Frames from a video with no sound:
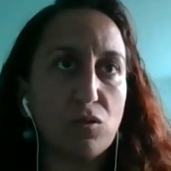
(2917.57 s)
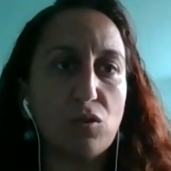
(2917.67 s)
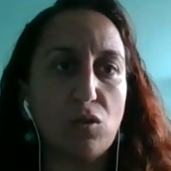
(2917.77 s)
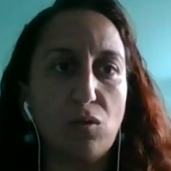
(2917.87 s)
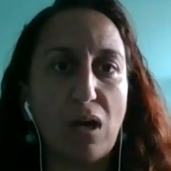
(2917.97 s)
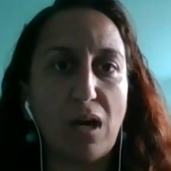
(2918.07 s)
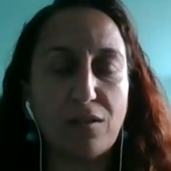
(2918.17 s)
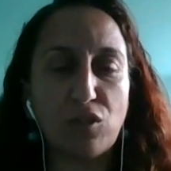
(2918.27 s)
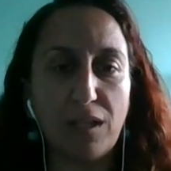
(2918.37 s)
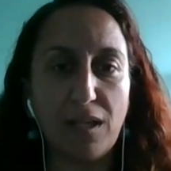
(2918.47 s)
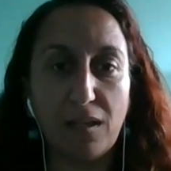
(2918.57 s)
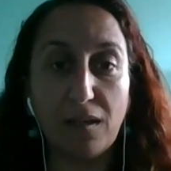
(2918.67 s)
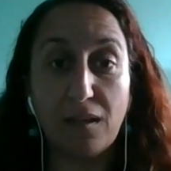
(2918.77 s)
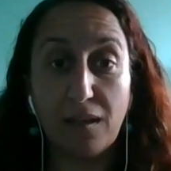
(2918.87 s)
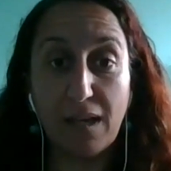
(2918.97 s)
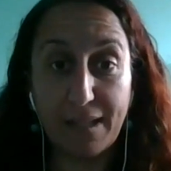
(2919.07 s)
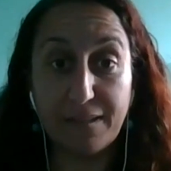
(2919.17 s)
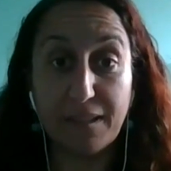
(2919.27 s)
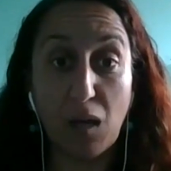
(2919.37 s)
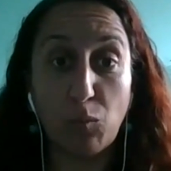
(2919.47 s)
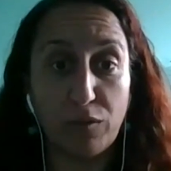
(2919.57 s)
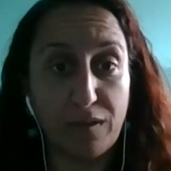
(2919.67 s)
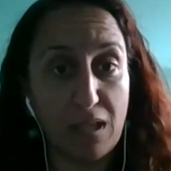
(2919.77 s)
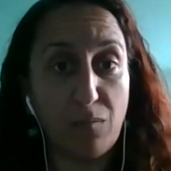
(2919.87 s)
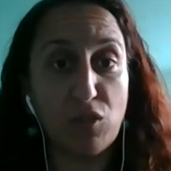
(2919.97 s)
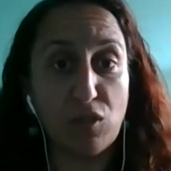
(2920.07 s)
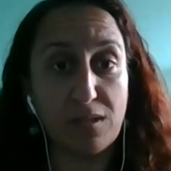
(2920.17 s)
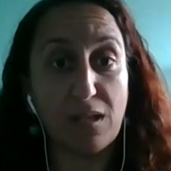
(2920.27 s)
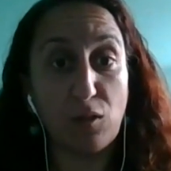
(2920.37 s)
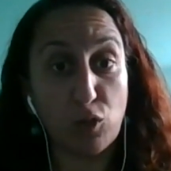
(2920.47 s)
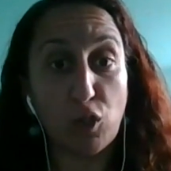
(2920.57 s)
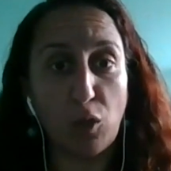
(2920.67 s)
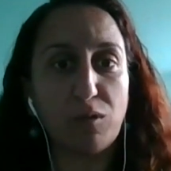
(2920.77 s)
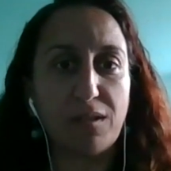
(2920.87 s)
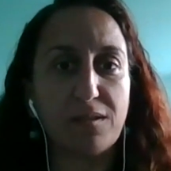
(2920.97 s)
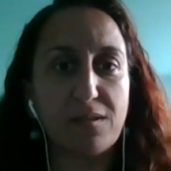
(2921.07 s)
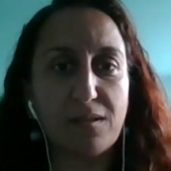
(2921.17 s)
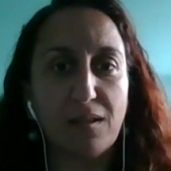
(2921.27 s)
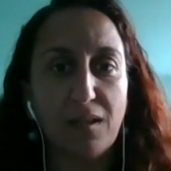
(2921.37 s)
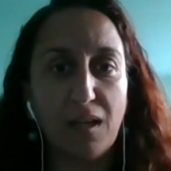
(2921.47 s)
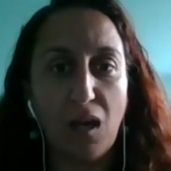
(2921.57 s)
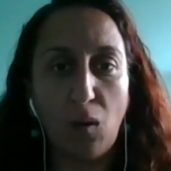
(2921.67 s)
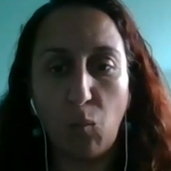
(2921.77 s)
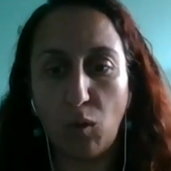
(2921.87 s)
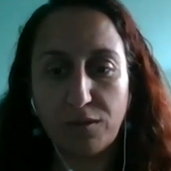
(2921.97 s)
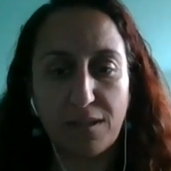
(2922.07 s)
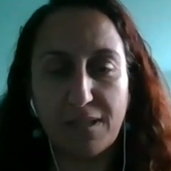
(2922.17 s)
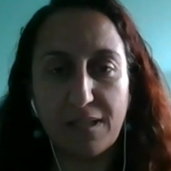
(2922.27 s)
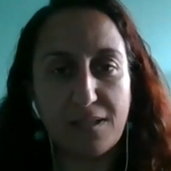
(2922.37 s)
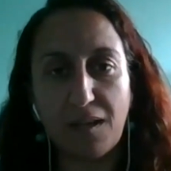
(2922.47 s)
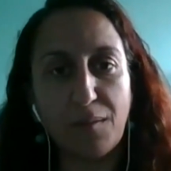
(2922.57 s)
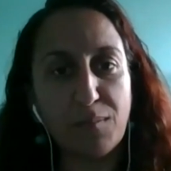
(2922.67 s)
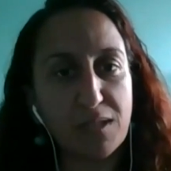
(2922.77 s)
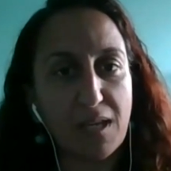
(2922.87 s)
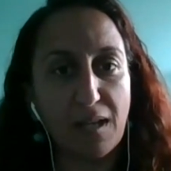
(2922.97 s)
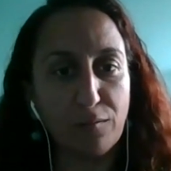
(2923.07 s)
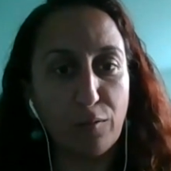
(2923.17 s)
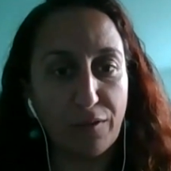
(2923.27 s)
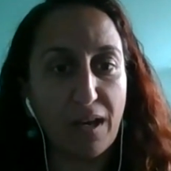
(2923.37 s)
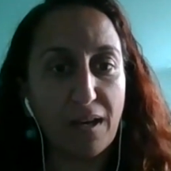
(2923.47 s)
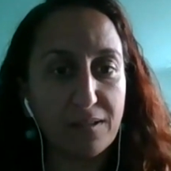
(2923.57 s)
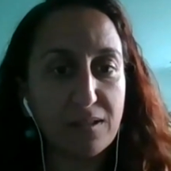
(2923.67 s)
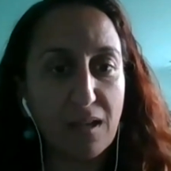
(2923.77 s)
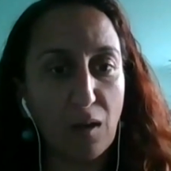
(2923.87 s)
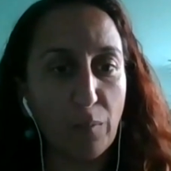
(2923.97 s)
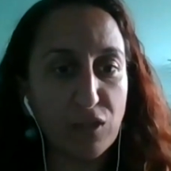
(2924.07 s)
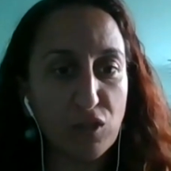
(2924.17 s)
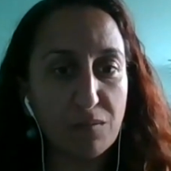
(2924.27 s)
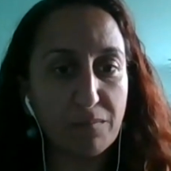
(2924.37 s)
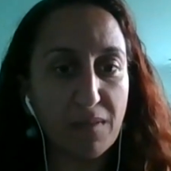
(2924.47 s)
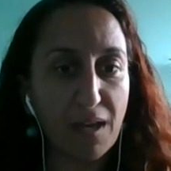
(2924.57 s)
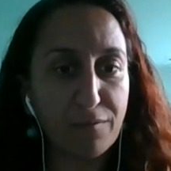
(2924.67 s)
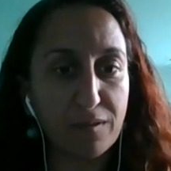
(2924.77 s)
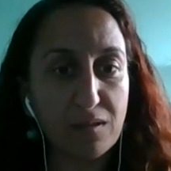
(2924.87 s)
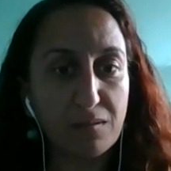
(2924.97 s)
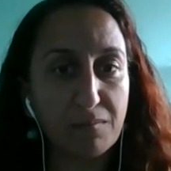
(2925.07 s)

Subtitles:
to actually ending up with the images that you showed us? What is the time scale for that? How much effort?